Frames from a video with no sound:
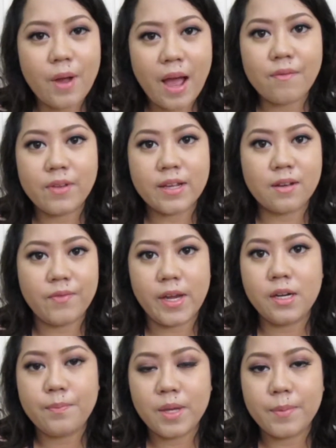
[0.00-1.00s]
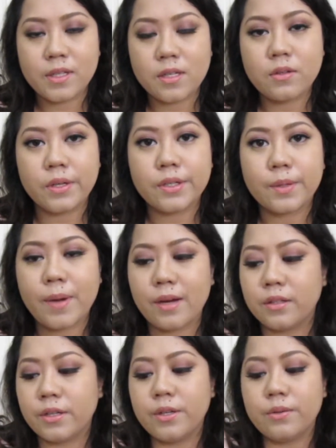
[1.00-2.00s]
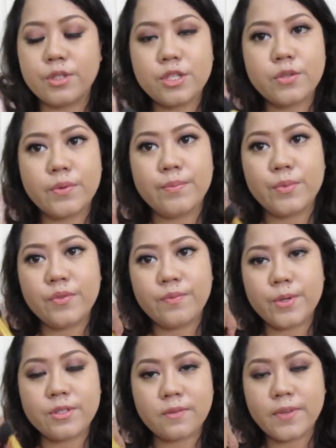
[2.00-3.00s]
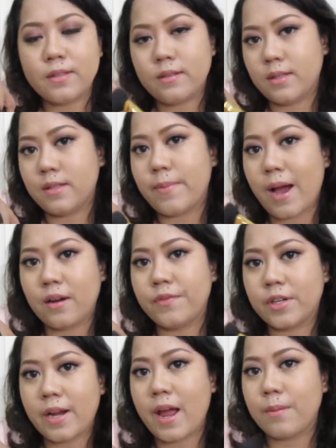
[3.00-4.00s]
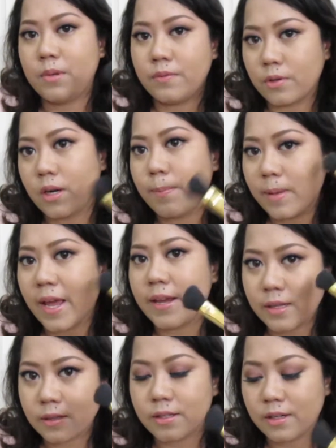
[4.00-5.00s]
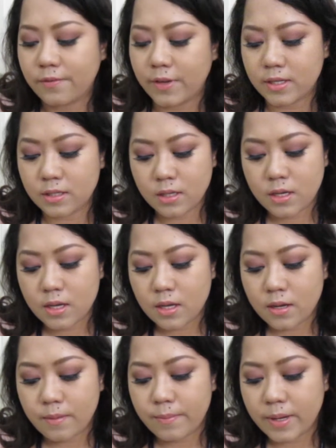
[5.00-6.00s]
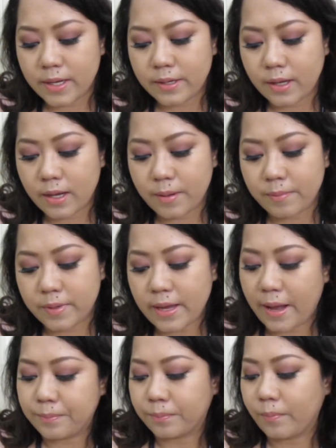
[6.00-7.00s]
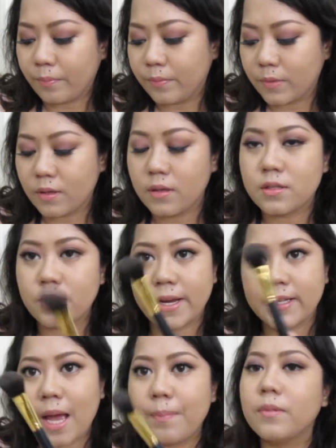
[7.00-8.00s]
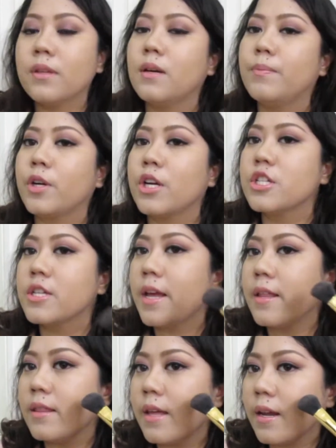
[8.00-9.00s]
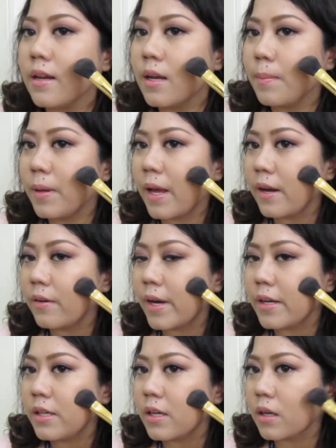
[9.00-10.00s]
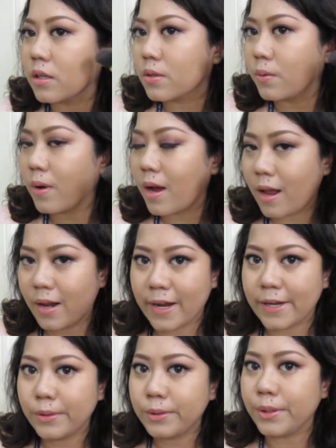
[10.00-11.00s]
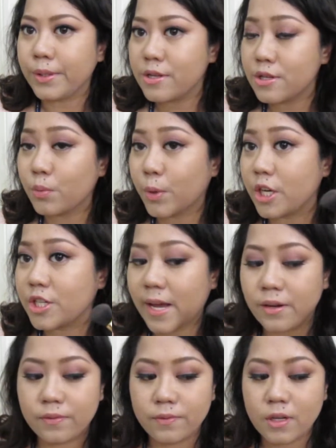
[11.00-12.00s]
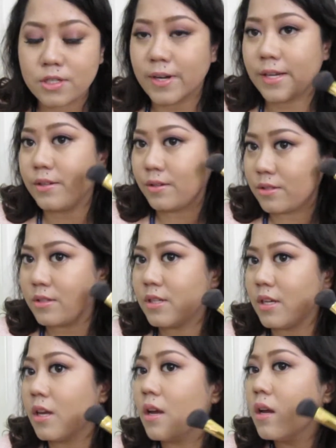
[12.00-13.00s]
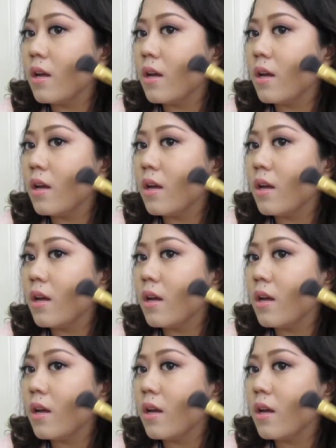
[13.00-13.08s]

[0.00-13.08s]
have like a very pigmented contour powder, just remove most of it on the back of your hand before applying on your face. But yeah, so I tap the brush and then apply right here. So like I told you, this is where the shadow falls, right? You can see